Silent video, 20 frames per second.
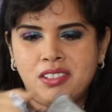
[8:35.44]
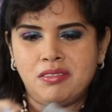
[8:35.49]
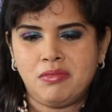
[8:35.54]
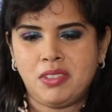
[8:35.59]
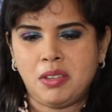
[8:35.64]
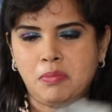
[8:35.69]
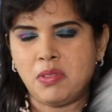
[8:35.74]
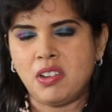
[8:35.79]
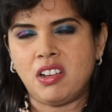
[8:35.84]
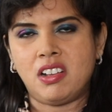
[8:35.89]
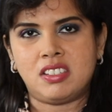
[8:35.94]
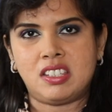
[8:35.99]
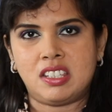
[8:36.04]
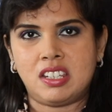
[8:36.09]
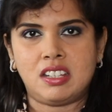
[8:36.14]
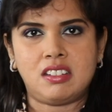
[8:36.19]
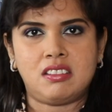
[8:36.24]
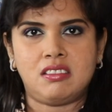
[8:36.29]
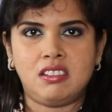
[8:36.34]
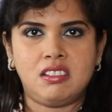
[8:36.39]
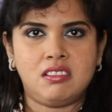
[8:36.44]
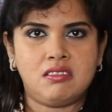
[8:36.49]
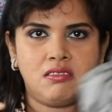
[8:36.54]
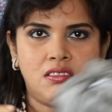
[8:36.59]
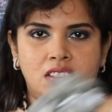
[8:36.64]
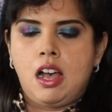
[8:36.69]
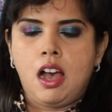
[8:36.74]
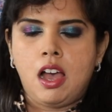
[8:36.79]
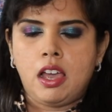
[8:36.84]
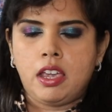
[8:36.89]
the plastic, no.
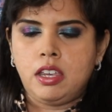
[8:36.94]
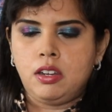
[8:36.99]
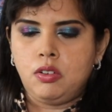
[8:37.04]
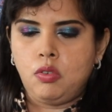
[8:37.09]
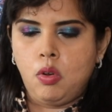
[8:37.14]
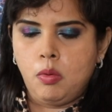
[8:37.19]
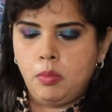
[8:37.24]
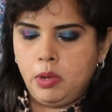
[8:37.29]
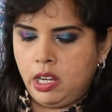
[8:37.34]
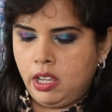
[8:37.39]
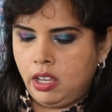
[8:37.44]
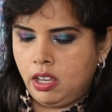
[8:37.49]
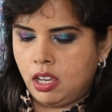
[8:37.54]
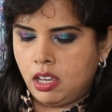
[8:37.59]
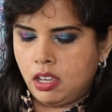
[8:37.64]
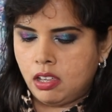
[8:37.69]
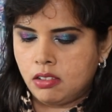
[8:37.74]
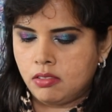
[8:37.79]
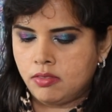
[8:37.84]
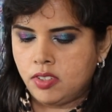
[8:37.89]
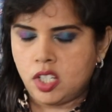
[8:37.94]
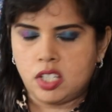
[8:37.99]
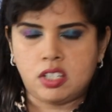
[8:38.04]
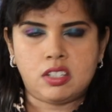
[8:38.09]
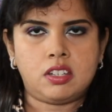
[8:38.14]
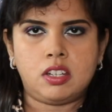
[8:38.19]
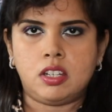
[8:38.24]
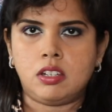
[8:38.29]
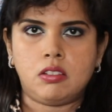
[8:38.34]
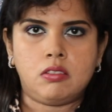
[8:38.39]
I normally
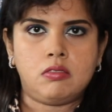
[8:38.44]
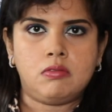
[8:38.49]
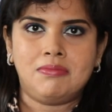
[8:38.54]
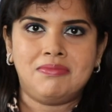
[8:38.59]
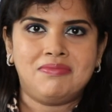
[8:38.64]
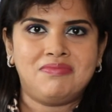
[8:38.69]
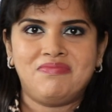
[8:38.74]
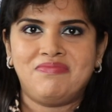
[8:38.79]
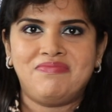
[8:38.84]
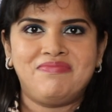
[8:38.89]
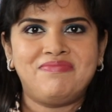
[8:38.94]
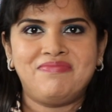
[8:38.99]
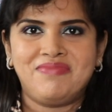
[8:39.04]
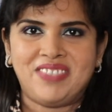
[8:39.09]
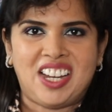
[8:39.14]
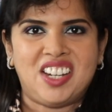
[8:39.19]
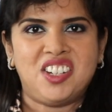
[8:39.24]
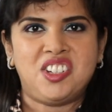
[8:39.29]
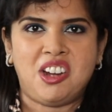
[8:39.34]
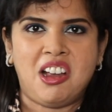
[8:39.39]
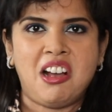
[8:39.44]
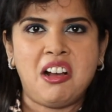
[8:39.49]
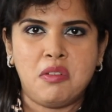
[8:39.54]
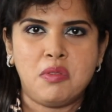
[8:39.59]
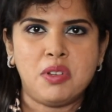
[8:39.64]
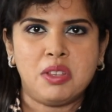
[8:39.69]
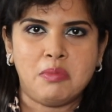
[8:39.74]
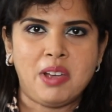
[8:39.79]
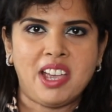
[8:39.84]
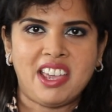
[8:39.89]
just, you know, shower
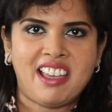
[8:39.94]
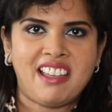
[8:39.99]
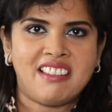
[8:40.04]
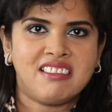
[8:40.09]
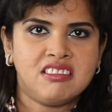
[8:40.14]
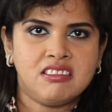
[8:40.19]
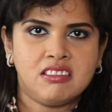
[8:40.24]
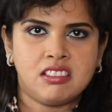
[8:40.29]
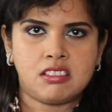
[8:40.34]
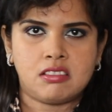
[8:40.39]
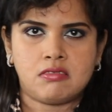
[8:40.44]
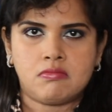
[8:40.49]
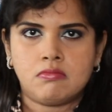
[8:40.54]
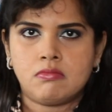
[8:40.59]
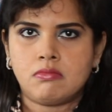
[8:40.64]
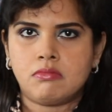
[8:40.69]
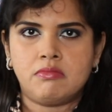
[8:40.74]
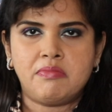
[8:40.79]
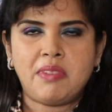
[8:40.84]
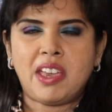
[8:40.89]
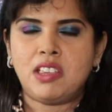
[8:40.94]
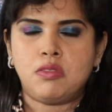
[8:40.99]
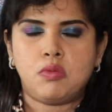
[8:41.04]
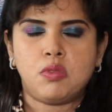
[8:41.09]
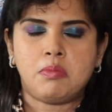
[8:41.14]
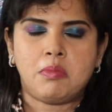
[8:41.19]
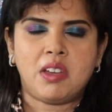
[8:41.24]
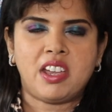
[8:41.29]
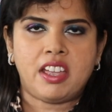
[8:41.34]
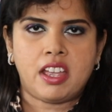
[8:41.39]
with my hands, bathe
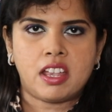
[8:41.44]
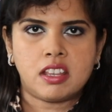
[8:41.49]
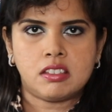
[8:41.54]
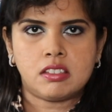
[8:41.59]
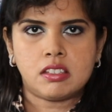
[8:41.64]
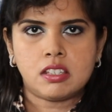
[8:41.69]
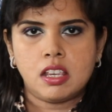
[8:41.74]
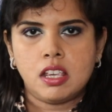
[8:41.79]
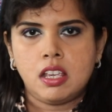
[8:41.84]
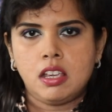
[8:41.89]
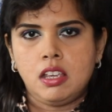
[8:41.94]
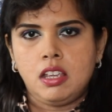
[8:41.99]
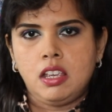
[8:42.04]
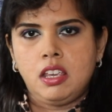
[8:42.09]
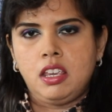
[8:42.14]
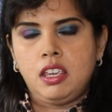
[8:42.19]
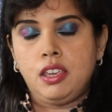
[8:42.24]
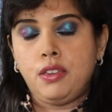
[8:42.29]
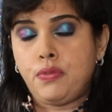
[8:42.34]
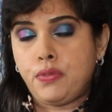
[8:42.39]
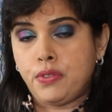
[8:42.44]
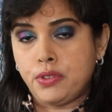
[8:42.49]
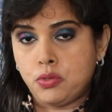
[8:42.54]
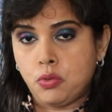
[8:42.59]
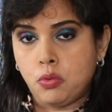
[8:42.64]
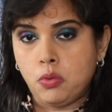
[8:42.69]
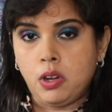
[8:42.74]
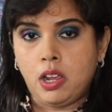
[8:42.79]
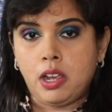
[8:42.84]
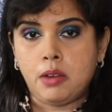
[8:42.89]
with my hands. If at
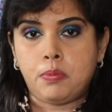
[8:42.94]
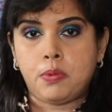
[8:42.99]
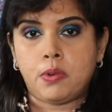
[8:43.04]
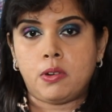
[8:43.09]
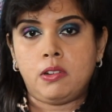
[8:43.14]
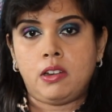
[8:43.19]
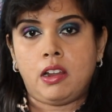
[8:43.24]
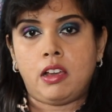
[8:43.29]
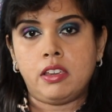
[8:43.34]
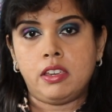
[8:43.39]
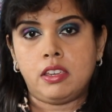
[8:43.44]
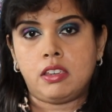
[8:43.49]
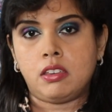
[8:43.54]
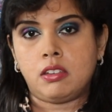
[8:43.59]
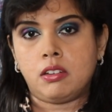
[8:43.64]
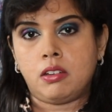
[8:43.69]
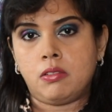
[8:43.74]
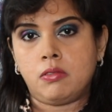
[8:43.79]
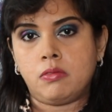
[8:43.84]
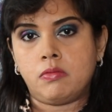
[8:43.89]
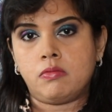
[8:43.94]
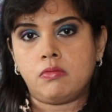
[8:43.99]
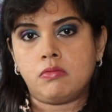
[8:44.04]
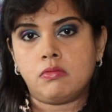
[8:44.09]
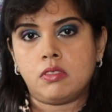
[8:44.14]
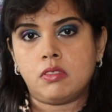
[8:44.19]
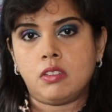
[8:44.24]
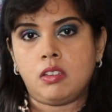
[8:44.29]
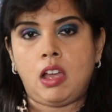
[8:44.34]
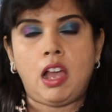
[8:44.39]
all I like, you know,
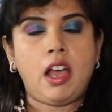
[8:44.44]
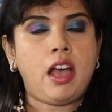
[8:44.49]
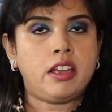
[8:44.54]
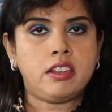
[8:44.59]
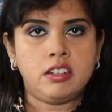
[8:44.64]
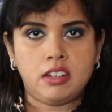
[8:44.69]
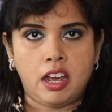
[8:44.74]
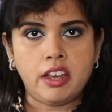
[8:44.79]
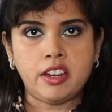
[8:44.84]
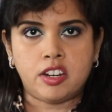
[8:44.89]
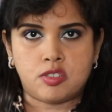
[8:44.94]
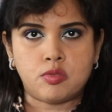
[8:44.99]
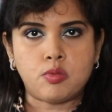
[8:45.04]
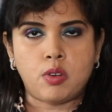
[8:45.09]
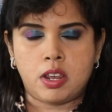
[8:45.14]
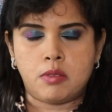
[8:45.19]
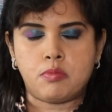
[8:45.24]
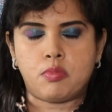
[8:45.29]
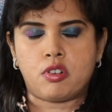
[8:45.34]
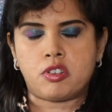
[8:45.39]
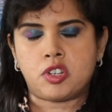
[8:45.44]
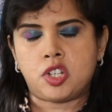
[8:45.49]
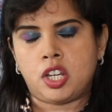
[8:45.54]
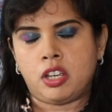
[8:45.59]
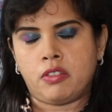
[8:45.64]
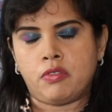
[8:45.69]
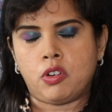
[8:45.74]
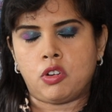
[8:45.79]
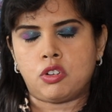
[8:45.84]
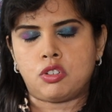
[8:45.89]
I like dry brushing
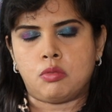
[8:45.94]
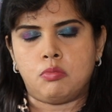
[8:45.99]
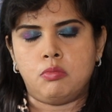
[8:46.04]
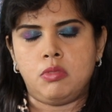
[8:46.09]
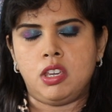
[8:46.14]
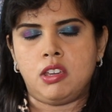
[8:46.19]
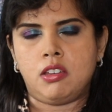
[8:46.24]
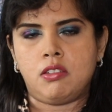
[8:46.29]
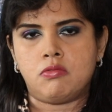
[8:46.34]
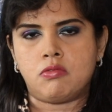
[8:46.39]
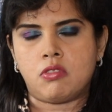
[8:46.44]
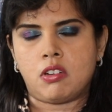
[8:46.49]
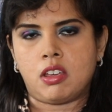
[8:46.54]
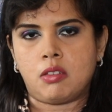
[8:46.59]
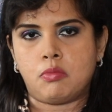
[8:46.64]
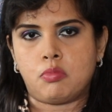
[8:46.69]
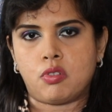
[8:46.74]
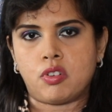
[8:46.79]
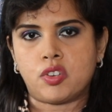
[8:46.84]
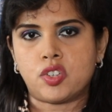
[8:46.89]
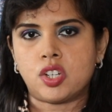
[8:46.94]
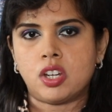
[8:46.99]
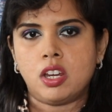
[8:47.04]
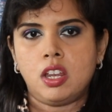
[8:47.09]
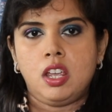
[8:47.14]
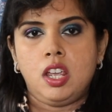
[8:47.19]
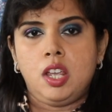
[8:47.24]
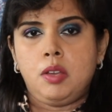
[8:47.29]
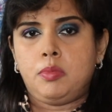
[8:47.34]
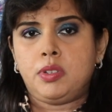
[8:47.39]
or a mere dry brush.
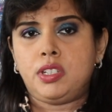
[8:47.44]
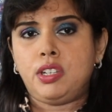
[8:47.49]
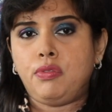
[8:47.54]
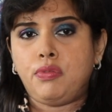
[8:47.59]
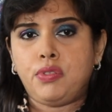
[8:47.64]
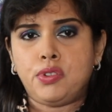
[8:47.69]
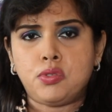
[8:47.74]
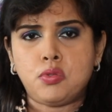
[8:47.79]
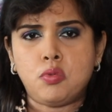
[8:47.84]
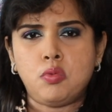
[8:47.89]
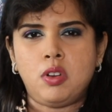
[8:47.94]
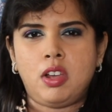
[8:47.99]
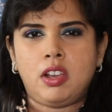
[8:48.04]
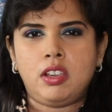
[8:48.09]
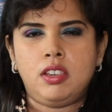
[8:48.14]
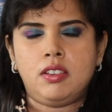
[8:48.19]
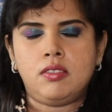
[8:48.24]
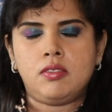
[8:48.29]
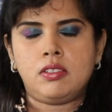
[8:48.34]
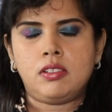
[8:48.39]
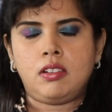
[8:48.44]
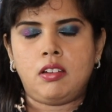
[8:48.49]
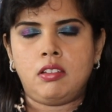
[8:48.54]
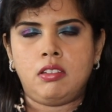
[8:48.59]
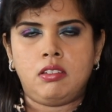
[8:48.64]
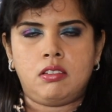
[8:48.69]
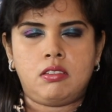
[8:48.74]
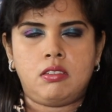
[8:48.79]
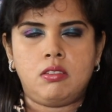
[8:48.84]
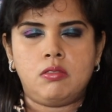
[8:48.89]
But if at all I uh,
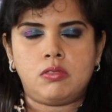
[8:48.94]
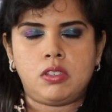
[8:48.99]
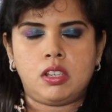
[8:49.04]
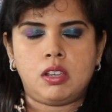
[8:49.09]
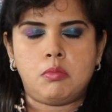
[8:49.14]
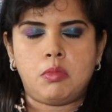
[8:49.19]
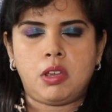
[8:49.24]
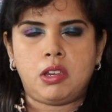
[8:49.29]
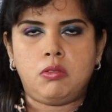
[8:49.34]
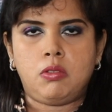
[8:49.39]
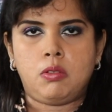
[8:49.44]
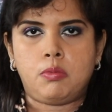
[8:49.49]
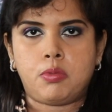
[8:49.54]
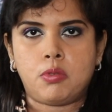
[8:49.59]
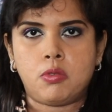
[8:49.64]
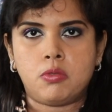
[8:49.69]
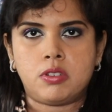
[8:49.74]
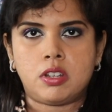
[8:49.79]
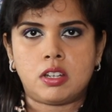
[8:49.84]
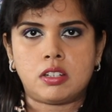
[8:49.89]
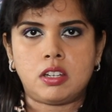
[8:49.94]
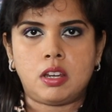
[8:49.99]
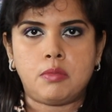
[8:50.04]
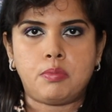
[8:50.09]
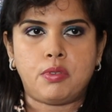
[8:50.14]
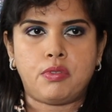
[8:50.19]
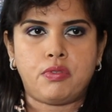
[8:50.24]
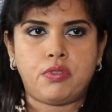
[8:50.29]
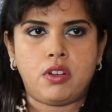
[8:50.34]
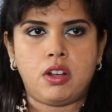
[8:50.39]
like using a manual product, I
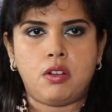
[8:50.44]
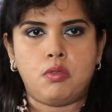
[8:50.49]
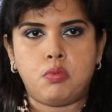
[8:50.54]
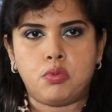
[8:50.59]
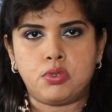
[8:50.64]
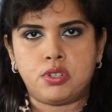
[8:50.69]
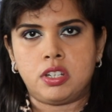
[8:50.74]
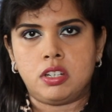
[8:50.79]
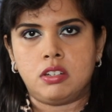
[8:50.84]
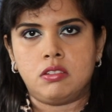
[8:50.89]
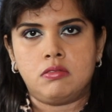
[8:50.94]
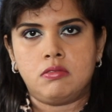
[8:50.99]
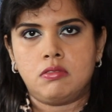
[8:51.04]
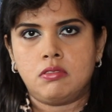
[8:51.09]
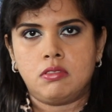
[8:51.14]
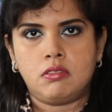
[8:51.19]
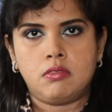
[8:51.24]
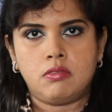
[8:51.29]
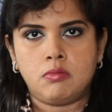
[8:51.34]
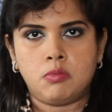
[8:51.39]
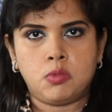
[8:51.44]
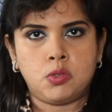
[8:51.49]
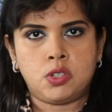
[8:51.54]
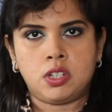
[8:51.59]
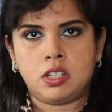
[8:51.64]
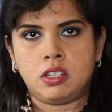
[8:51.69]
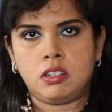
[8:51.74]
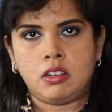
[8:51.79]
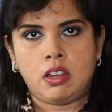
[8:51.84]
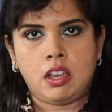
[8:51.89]
prefer wooden
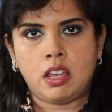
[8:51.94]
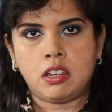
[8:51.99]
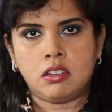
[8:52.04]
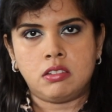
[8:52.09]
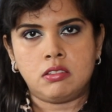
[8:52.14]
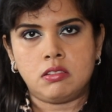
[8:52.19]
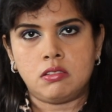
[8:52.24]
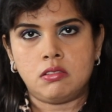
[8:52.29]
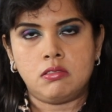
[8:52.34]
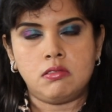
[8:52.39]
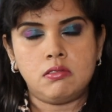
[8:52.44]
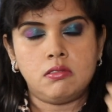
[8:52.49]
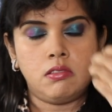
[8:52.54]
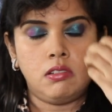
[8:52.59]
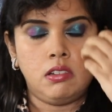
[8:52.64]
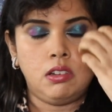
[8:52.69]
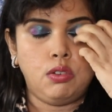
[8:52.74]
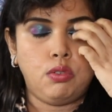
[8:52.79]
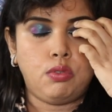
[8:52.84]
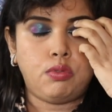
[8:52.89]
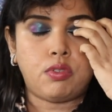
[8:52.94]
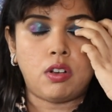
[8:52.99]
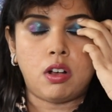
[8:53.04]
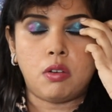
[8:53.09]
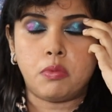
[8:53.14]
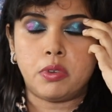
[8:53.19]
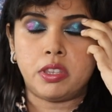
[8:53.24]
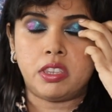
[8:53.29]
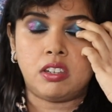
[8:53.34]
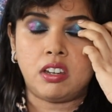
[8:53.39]
wooden handle loofah
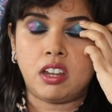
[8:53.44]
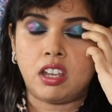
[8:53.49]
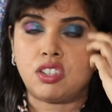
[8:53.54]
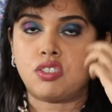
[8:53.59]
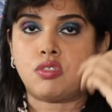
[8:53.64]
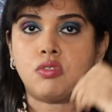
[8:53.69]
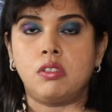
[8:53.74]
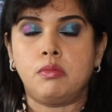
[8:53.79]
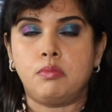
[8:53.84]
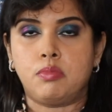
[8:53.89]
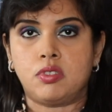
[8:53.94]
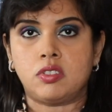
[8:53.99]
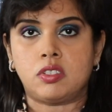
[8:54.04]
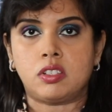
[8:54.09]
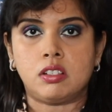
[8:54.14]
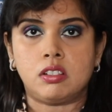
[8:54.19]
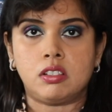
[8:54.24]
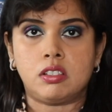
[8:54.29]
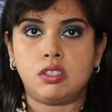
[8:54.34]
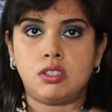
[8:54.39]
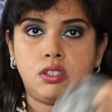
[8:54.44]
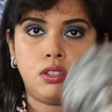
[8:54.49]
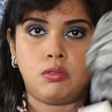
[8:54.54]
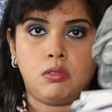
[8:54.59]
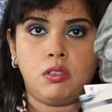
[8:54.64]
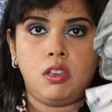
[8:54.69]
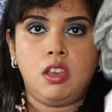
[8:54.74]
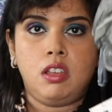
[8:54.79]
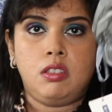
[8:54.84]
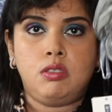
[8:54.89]
with natural bristles to
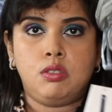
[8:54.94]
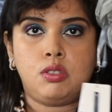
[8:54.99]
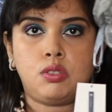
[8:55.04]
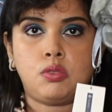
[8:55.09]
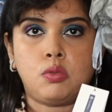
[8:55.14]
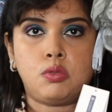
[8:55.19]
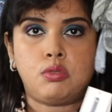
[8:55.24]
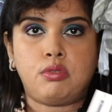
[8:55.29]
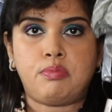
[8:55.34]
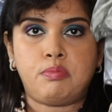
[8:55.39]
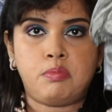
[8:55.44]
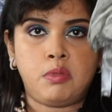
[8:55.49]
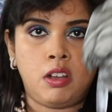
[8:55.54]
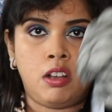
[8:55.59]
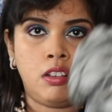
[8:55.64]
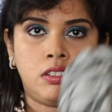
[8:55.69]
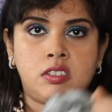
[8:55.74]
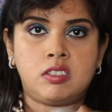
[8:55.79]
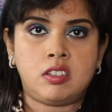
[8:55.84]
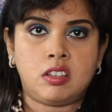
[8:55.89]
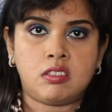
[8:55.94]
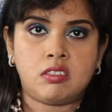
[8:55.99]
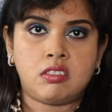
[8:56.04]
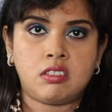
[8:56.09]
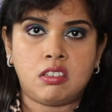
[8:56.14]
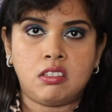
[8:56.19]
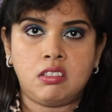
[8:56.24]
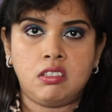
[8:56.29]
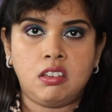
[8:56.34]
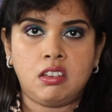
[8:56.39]
the sort of plastic
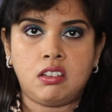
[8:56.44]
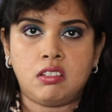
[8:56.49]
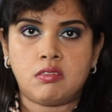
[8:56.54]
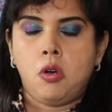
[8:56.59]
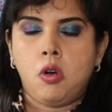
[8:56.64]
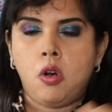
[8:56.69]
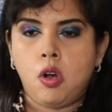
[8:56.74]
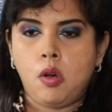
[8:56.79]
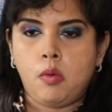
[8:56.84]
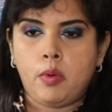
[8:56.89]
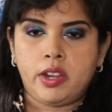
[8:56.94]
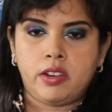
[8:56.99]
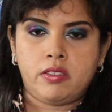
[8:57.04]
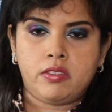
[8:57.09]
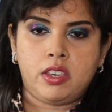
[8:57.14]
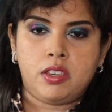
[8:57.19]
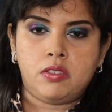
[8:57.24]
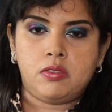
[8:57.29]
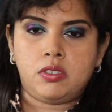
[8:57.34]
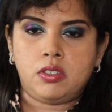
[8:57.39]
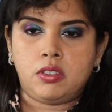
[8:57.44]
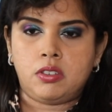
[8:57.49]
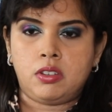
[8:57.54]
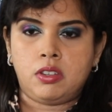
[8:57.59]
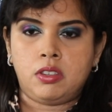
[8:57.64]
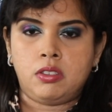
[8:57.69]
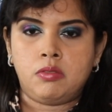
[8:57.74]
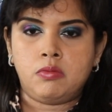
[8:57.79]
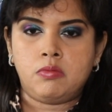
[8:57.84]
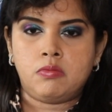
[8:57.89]
thing, yeah? Or one of those, you
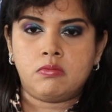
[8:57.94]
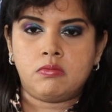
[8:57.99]
know,